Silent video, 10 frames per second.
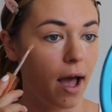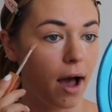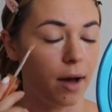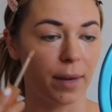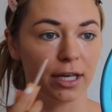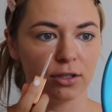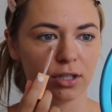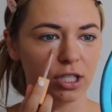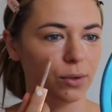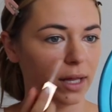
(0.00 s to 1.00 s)
Um, I used
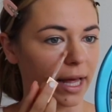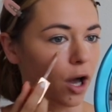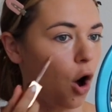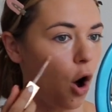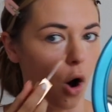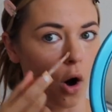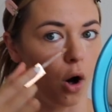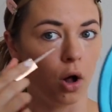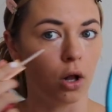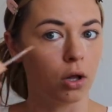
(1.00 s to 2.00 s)
to do it like
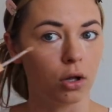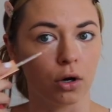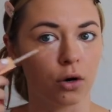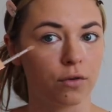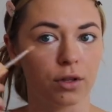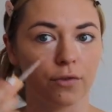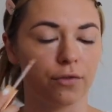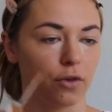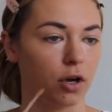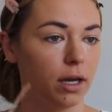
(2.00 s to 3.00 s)
all over the
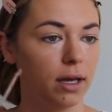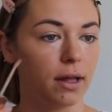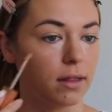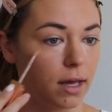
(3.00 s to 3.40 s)
front, and